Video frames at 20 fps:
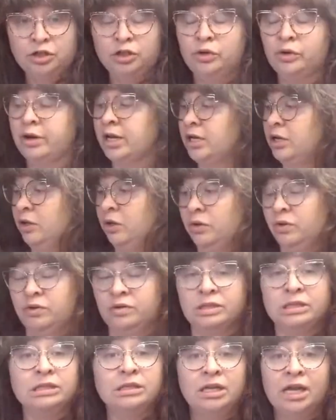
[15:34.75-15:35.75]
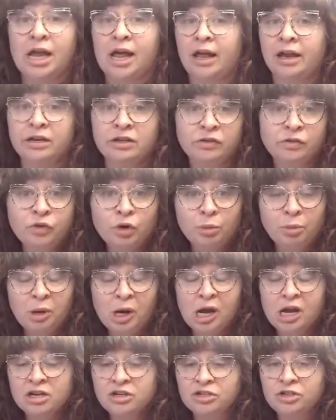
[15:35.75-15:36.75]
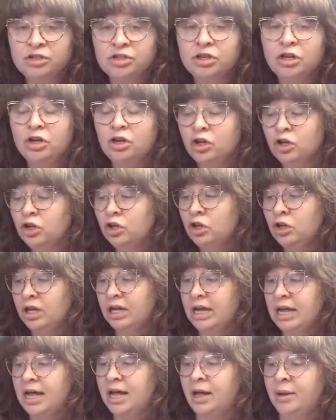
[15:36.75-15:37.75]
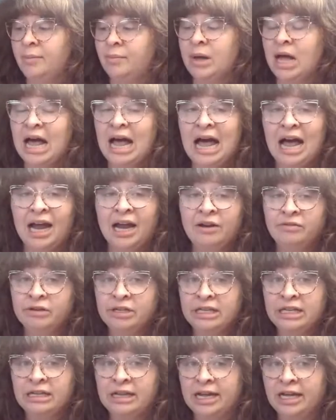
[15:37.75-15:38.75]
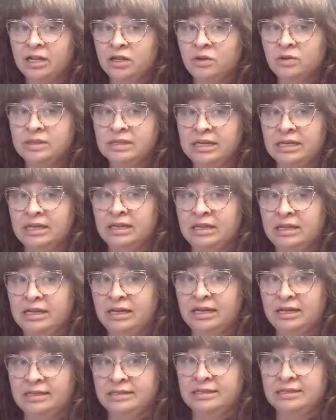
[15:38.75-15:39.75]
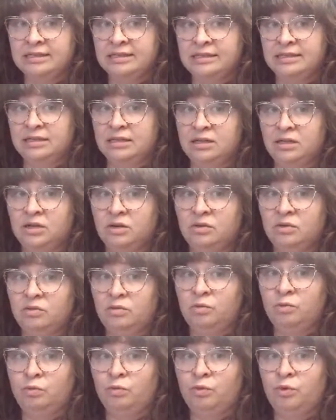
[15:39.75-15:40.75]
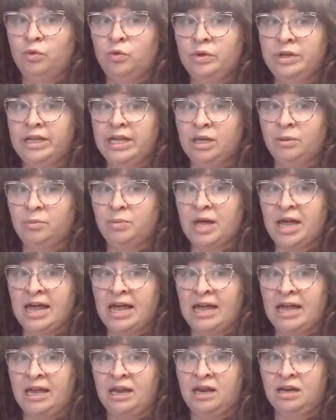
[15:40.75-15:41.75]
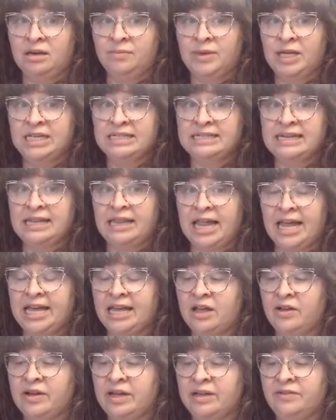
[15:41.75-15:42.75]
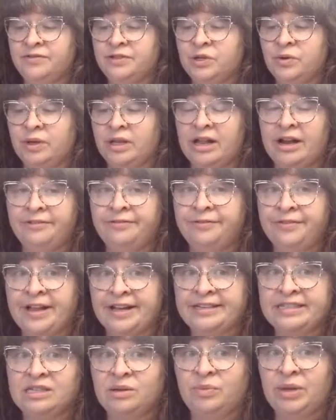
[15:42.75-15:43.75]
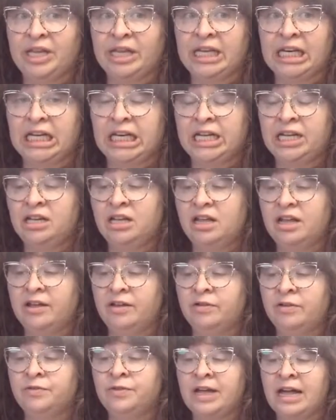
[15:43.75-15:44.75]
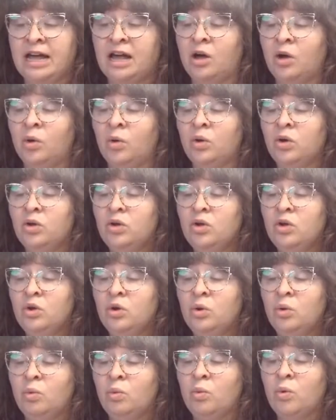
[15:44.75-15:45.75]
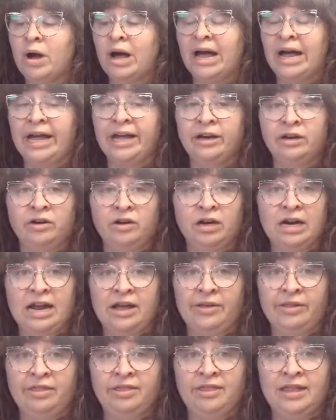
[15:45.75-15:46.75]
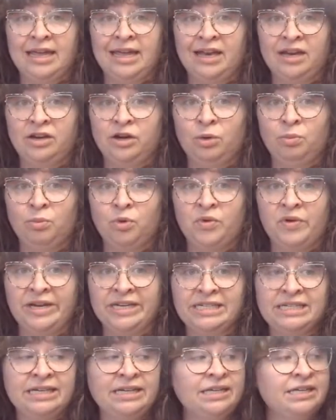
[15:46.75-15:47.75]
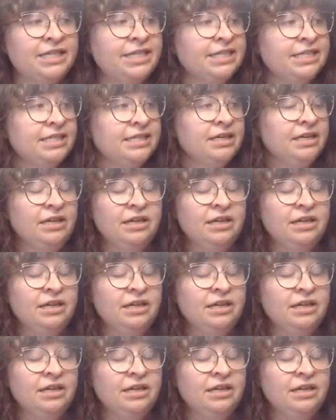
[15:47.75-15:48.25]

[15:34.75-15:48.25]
You can use the end of your brush. I really like using this ruling pen because I like how it gives you a lot of flexibility of how wide or how thin your point is.